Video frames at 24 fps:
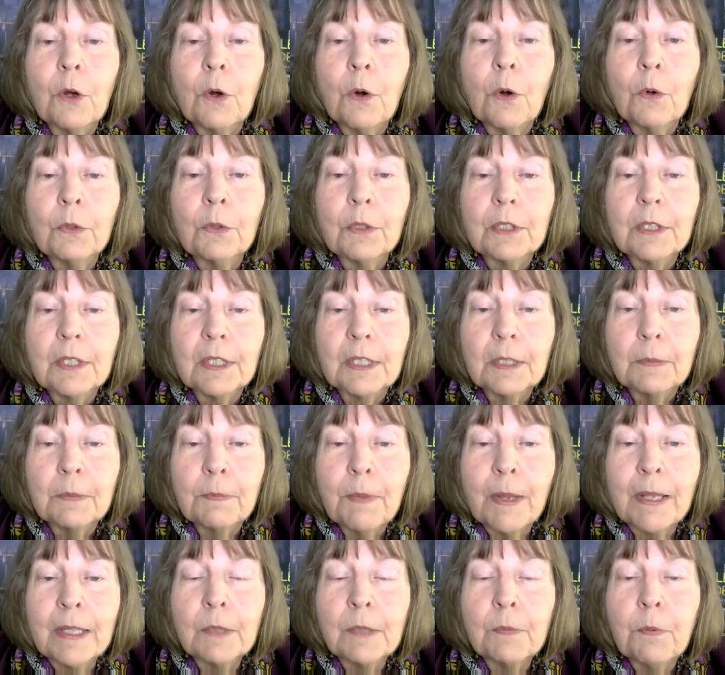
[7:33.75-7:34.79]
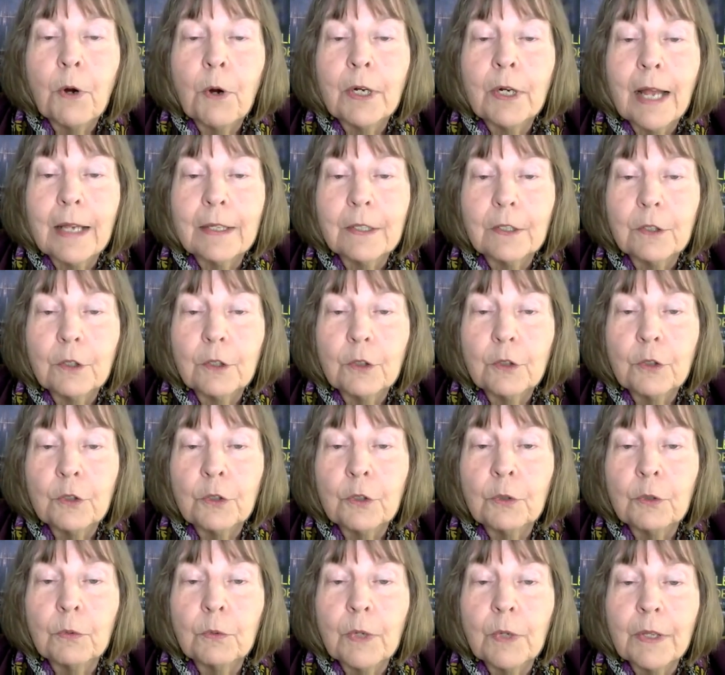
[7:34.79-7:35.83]
So the suspense part has to
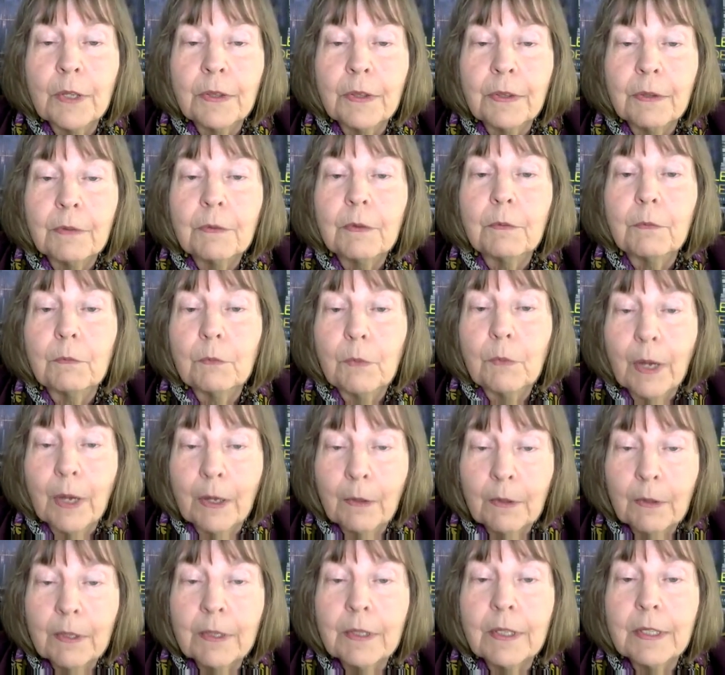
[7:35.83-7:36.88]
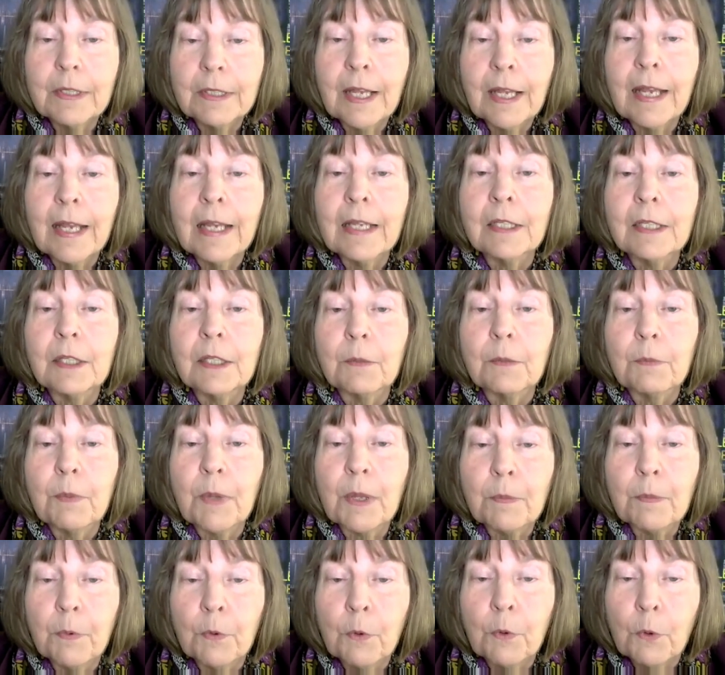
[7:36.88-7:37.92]
do with, well, in this case, the
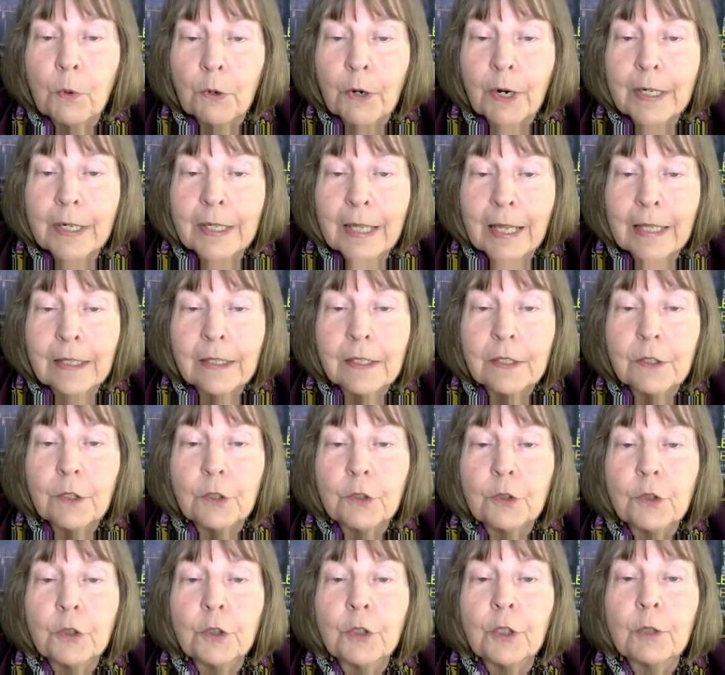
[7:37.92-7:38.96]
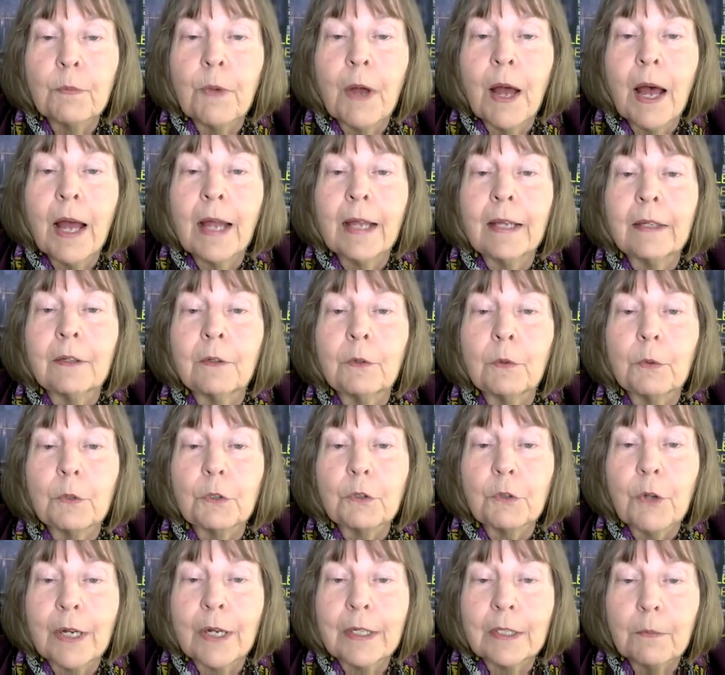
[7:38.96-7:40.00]
people who are against the turbine, who
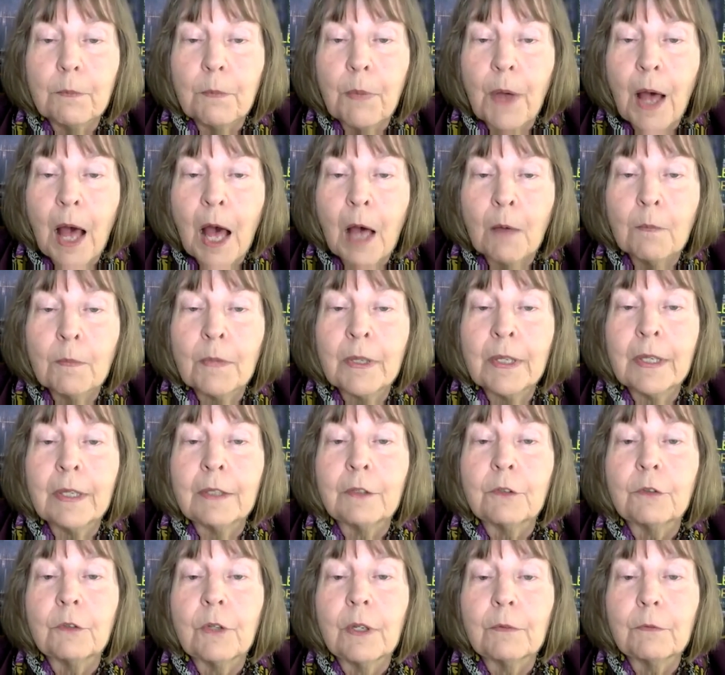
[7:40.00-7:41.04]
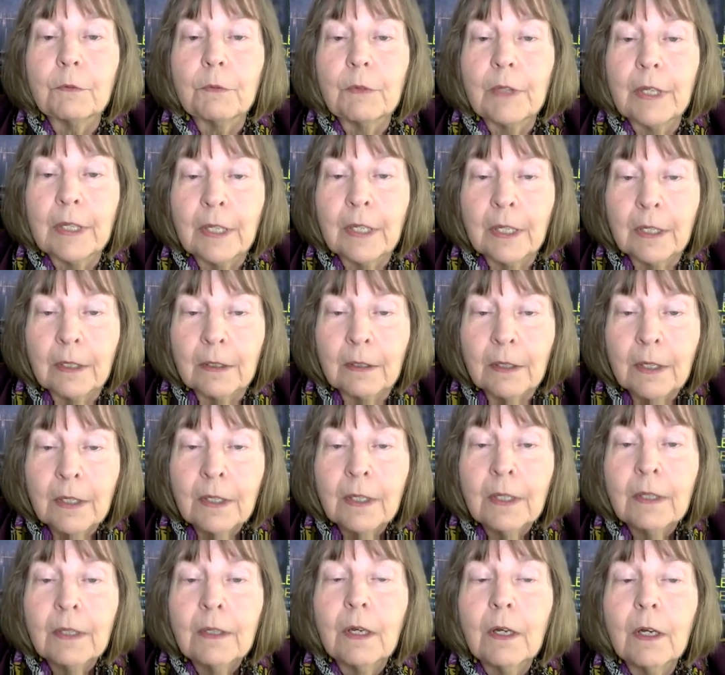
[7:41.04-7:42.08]
are trying to bomb it, leading
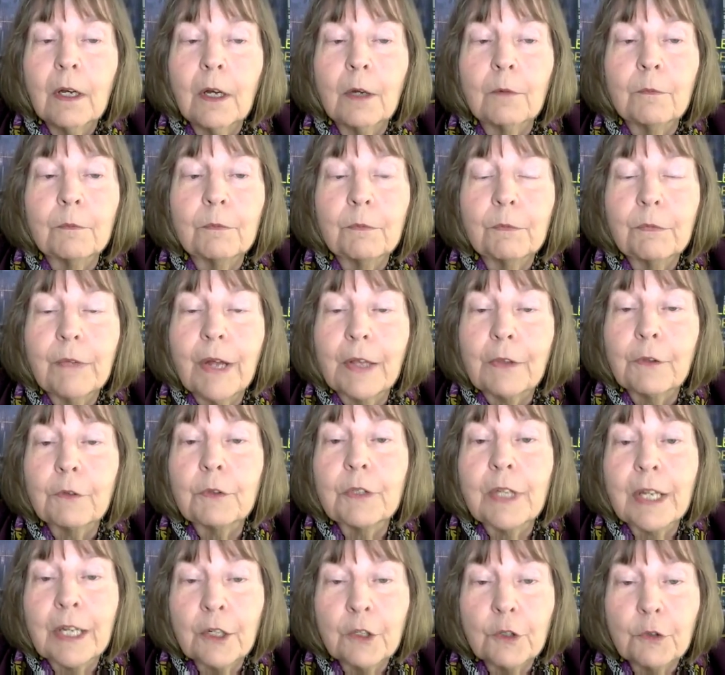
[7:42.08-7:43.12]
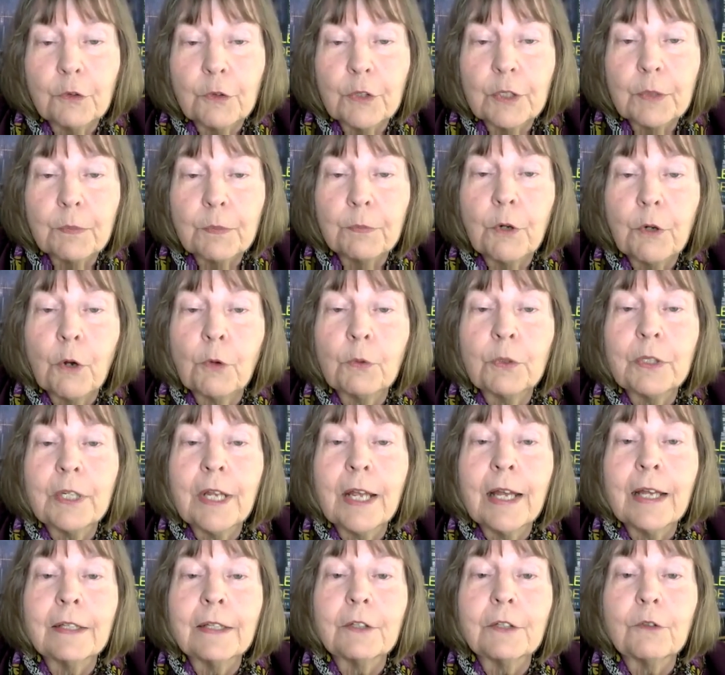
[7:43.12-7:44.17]
rather dangerous
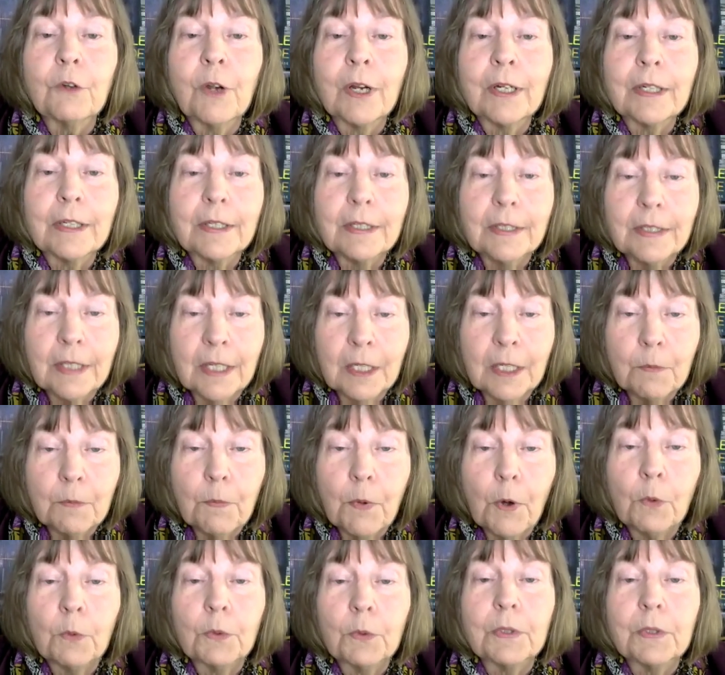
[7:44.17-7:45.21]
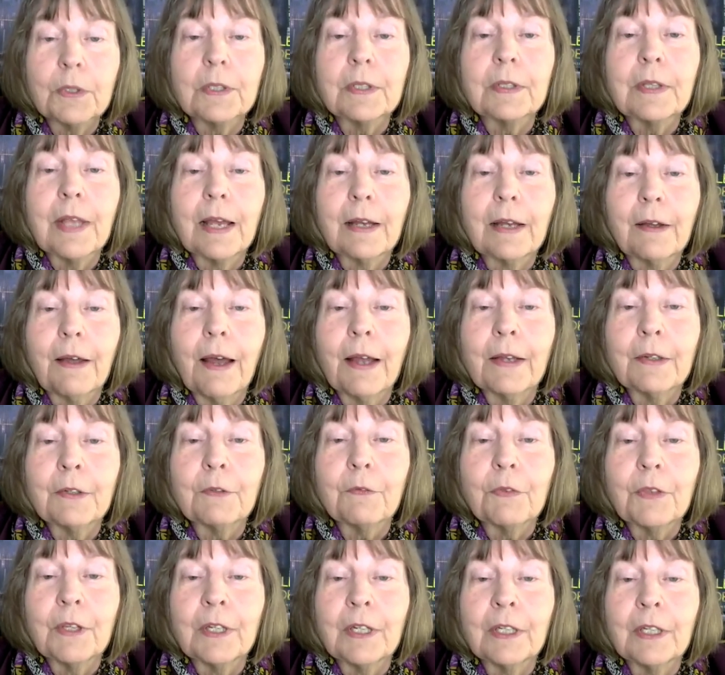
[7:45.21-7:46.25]
protests, trying to sink boats and that
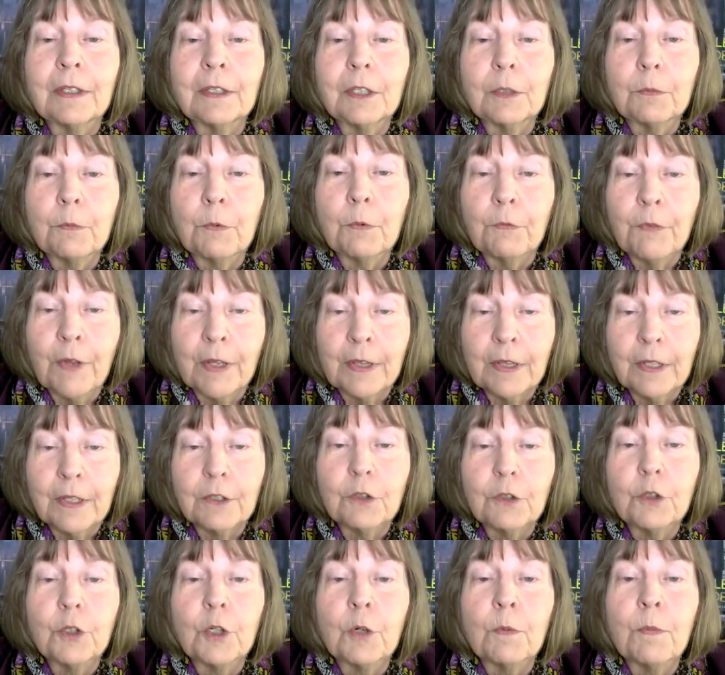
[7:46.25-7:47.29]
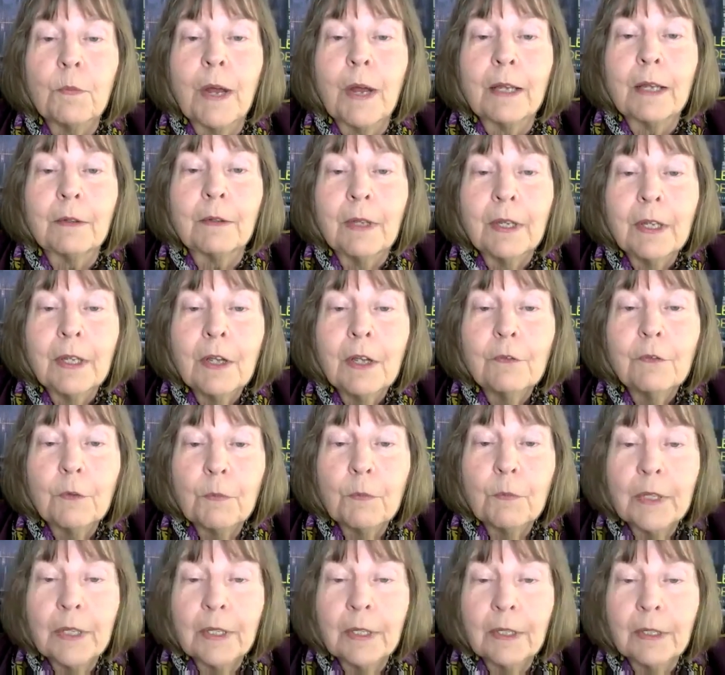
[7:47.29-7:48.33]
kind of thing to prevent this turbine
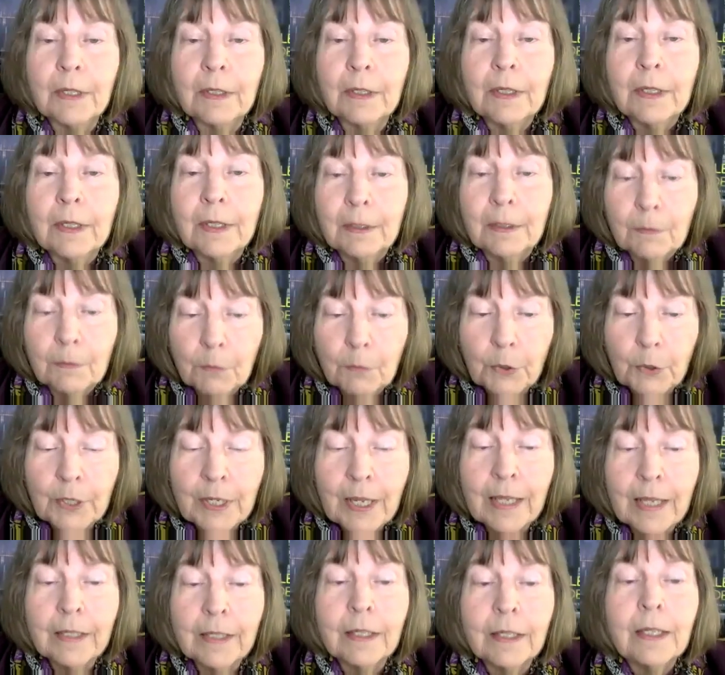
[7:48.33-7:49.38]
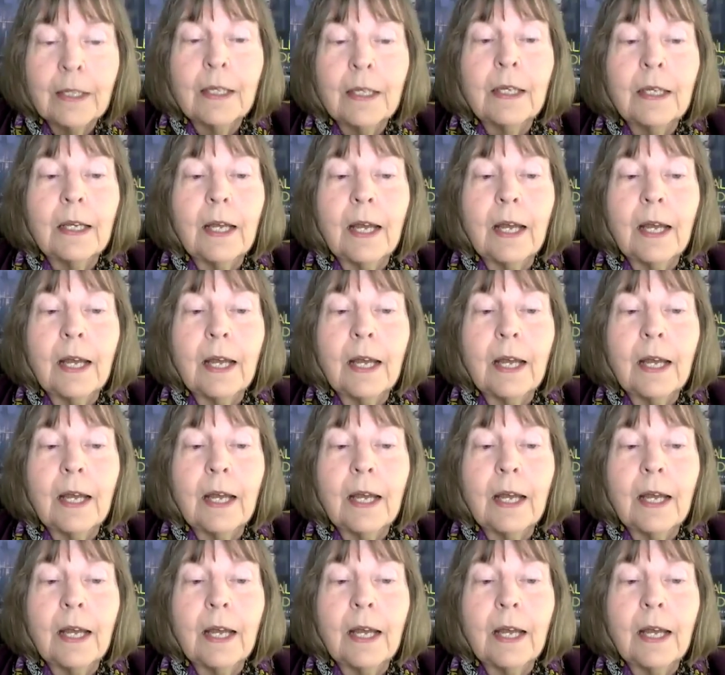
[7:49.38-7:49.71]
from being put in.